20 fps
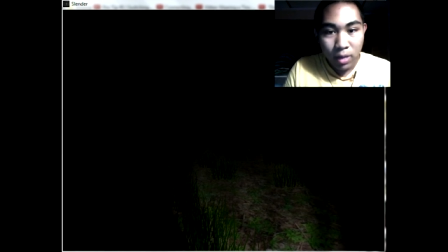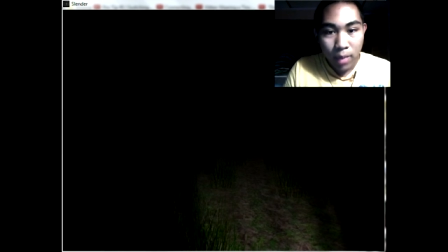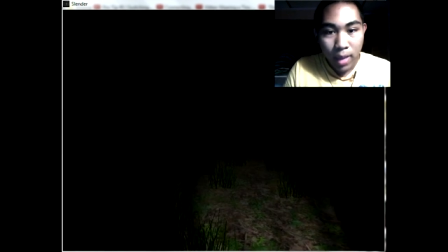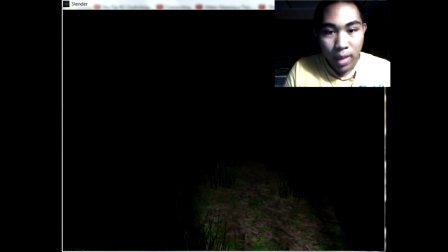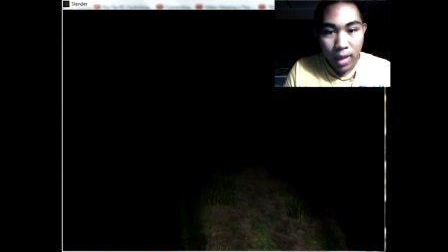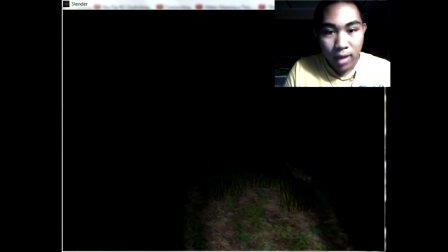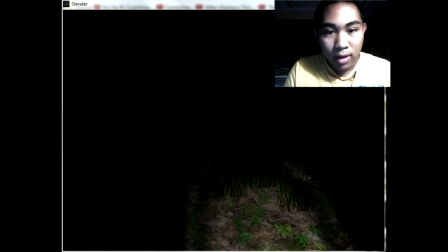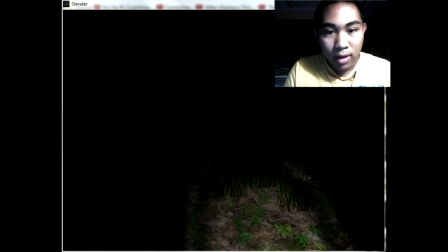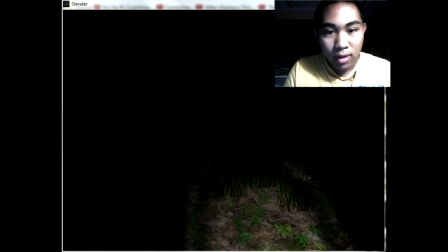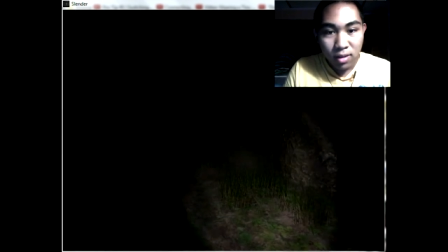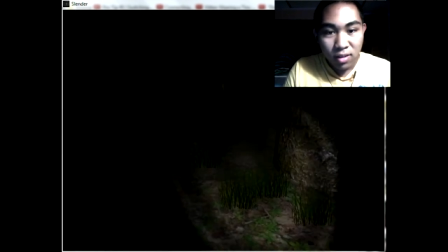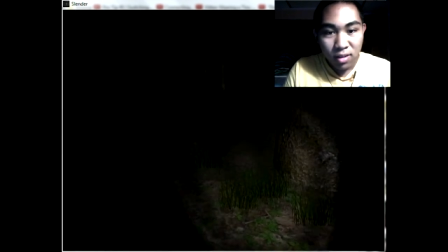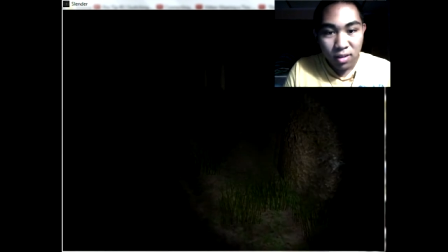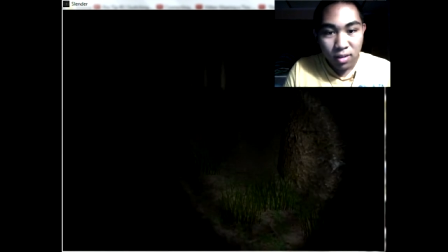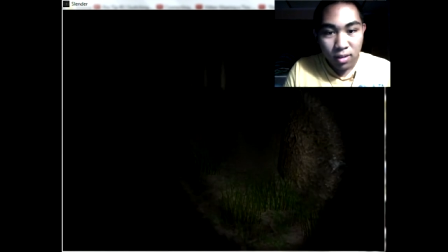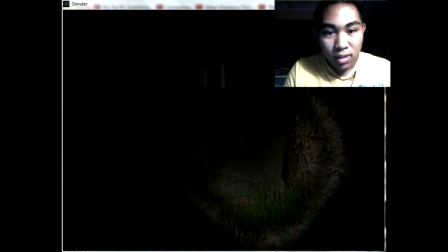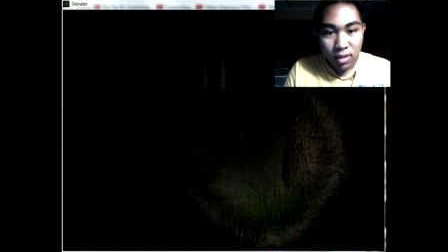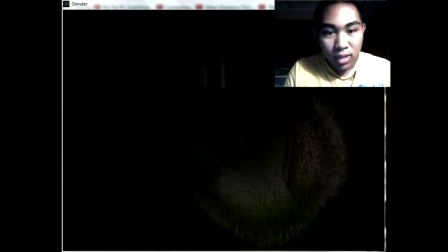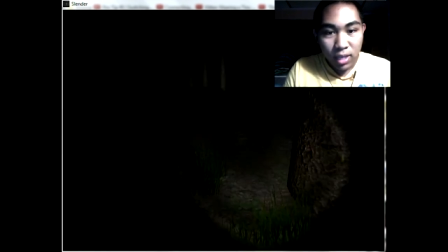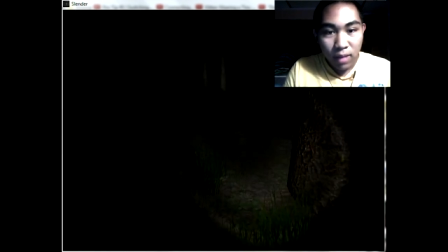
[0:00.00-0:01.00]
Man,
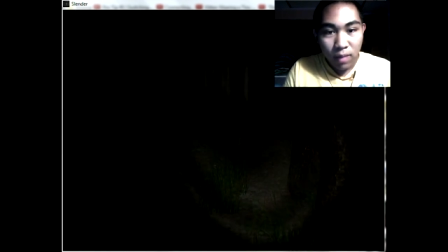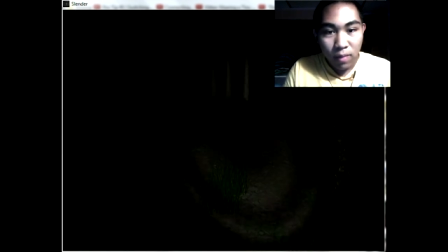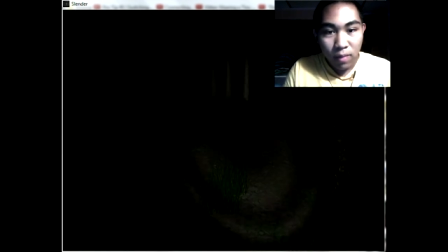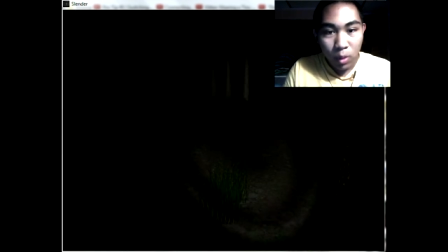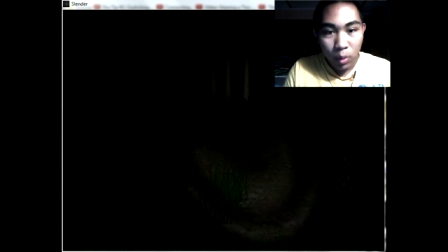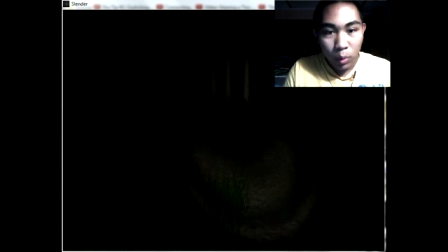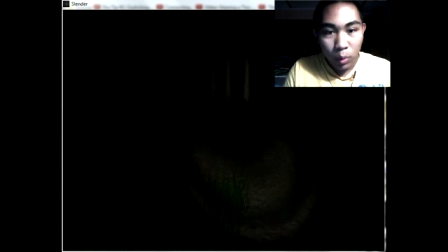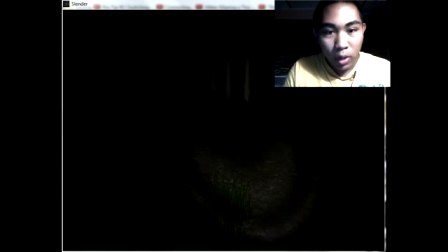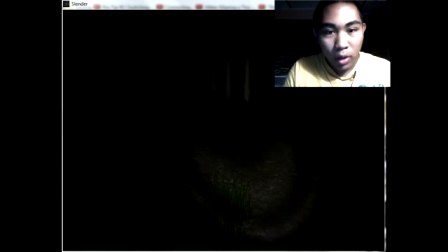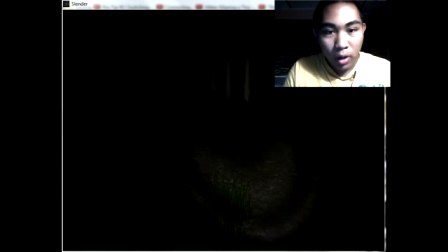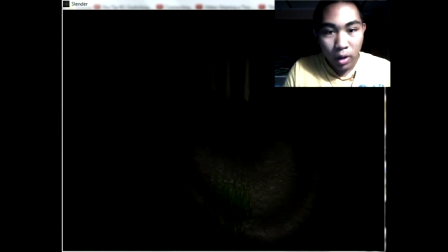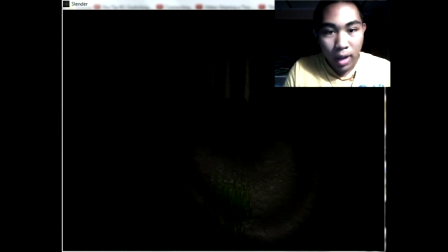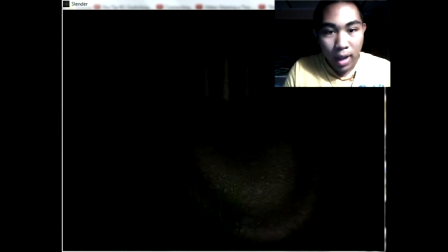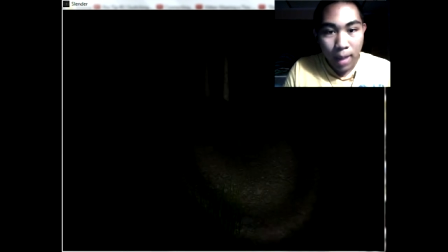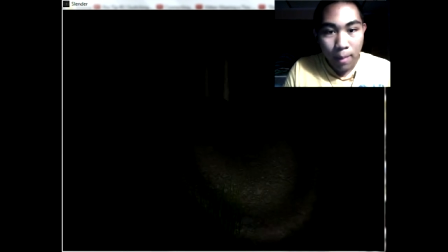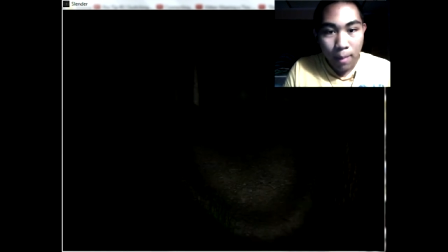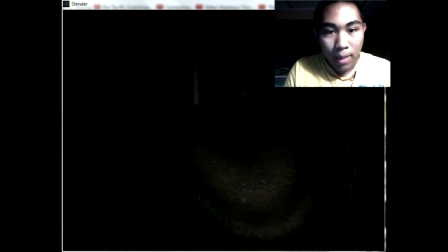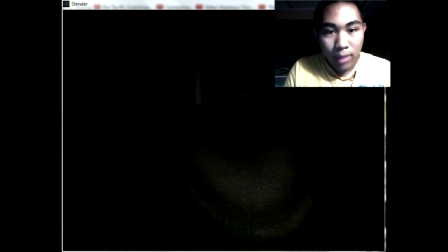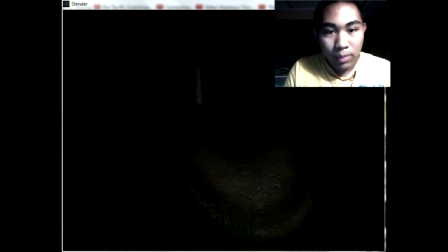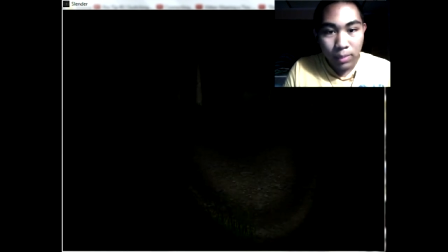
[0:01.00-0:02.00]
even though your
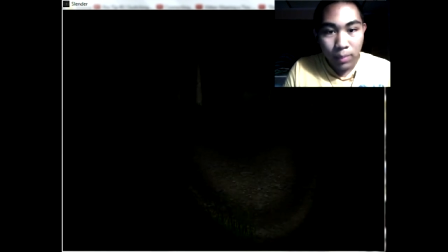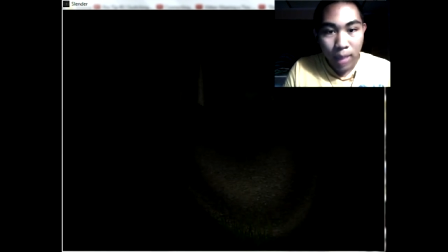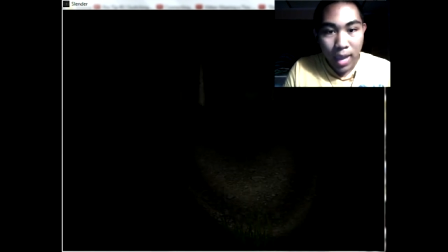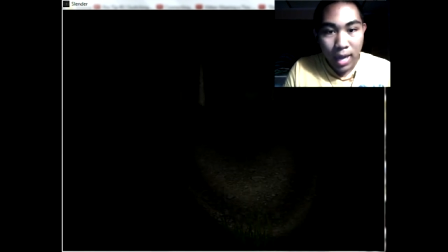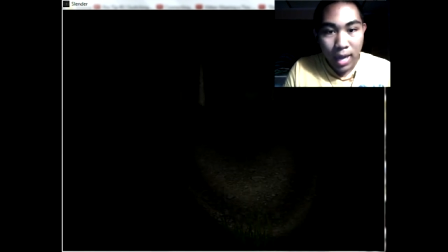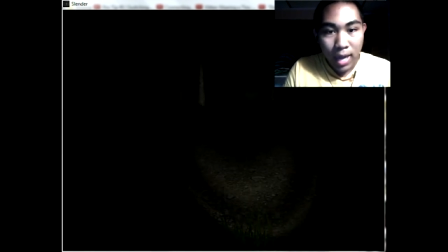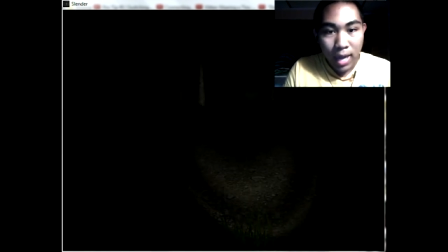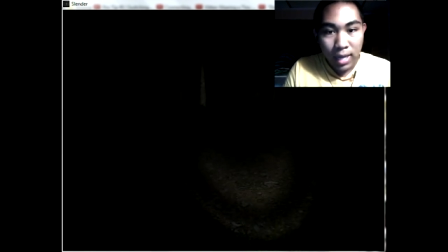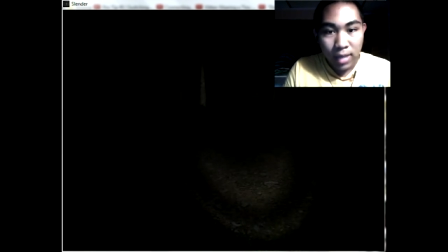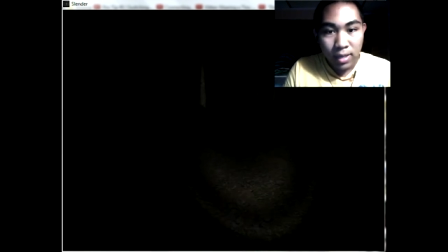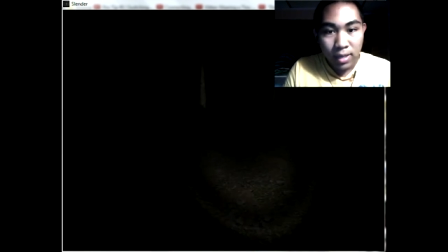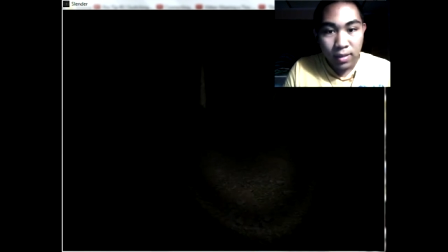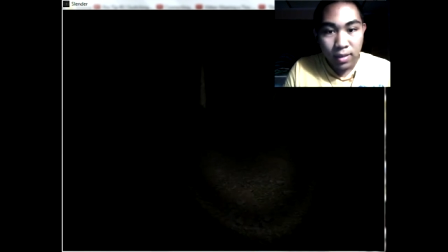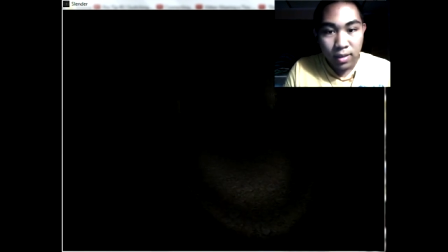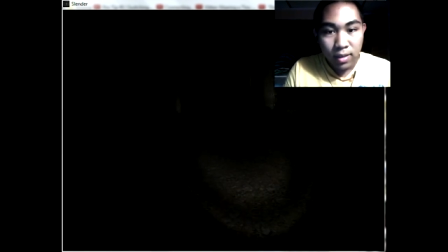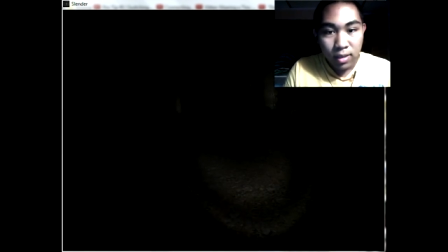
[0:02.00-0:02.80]
name has man in it.